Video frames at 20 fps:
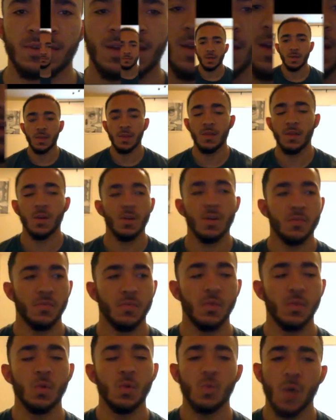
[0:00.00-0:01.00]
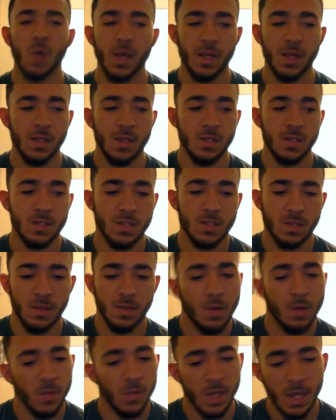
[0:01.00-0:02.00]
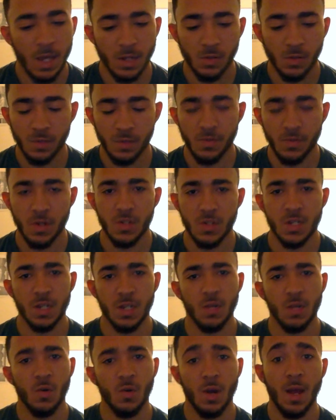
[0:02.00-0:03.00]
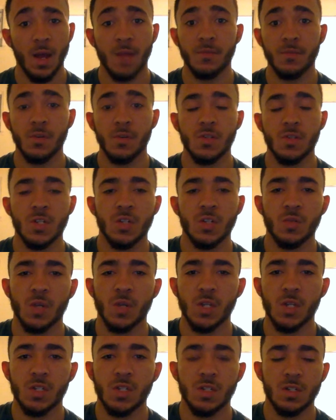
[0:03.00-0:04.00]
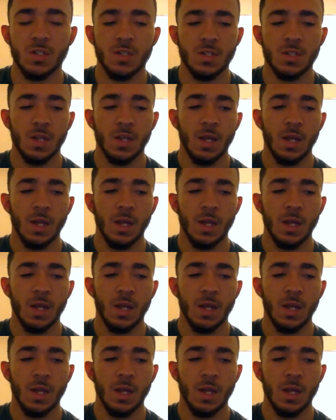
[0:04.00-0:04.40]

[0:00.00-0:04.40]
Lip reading: And there are a few ways that we handle adversity or adverse situations.